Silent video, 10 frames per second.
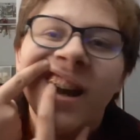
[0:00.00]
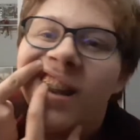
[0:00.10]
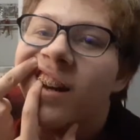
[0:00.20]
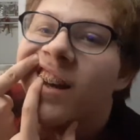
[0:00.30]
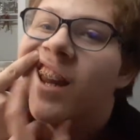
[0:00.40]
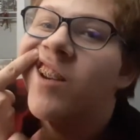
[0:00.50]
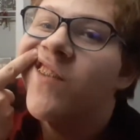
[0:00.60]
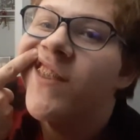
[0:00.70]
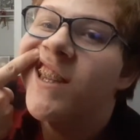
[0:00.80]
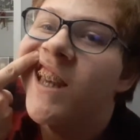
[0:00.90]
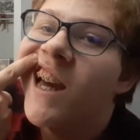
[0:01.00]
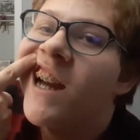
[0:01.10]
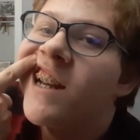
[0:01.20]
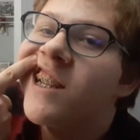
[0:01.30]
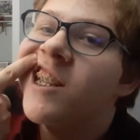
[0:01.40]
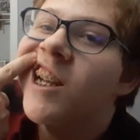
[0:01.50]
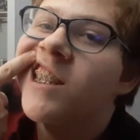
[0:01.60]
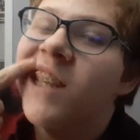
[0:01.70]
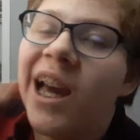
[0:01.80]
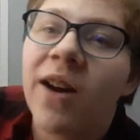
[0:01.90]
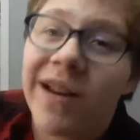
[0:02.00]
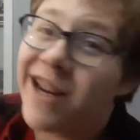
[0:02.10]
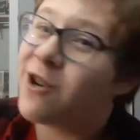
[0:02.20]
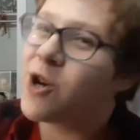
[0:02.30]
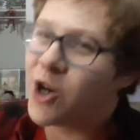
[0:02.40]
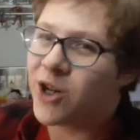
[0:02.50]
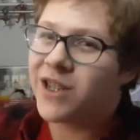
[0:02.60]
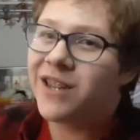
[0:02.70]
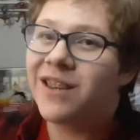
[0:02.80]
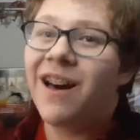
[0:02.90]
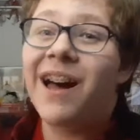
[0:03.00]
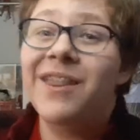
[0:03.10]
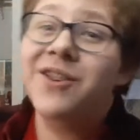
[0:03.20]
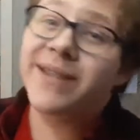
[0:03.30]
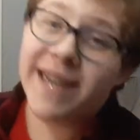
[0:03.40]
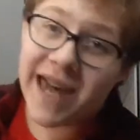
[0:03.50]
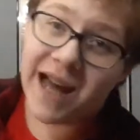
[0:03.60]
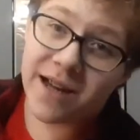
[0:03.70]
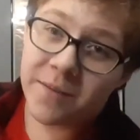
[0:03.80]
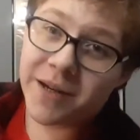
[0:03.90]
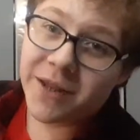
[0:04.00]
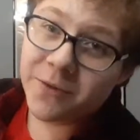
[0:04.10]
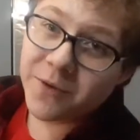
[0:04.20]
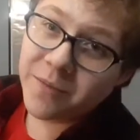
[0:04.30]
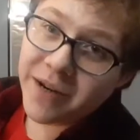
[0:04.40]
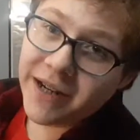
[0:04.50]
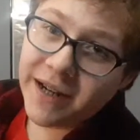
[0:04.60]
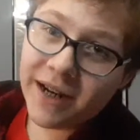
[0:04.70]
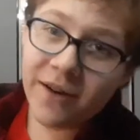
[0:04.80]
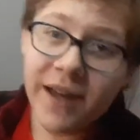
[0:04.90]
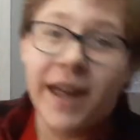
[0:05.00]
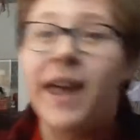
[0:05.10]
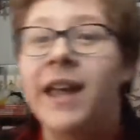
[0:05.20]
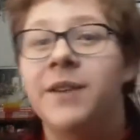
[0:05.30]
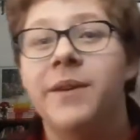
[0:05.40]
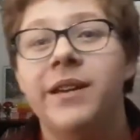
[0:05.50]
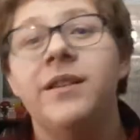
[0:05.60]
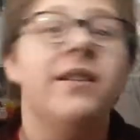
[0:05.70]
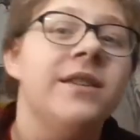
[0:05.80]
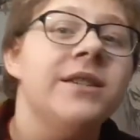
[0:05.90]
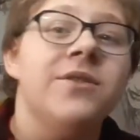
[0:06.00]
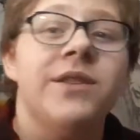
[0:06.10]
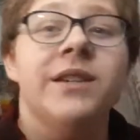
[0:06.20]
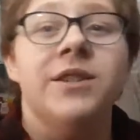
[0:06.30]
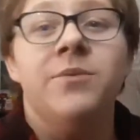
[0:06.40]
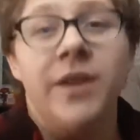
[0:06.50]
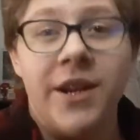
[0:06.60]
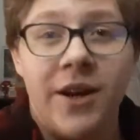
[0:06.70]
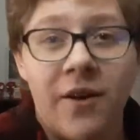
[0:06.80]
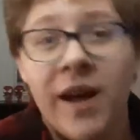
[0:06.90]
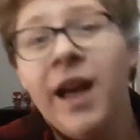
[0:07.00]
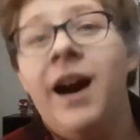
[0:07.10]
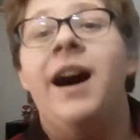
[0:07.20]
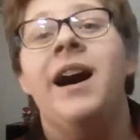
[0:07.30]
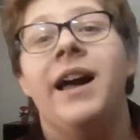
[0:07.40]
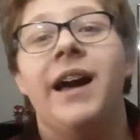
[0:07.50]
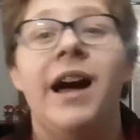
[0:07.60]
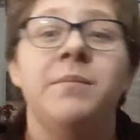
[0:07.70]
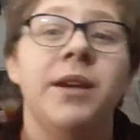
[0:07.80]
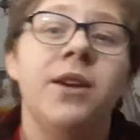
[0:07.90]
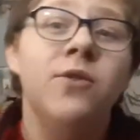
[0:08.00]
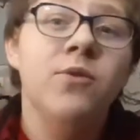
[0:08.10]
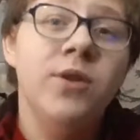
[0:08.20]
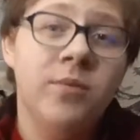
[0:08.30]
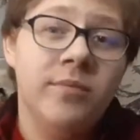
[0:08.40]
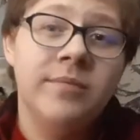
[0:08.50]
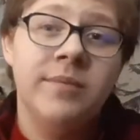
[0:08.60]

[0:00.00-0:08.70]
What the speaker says: Look at it from the side. It juts out. It hurts a lot. There's a cat coming in the room right now. Anyway, none of these are things you want to know. Hi, I'm in a new room.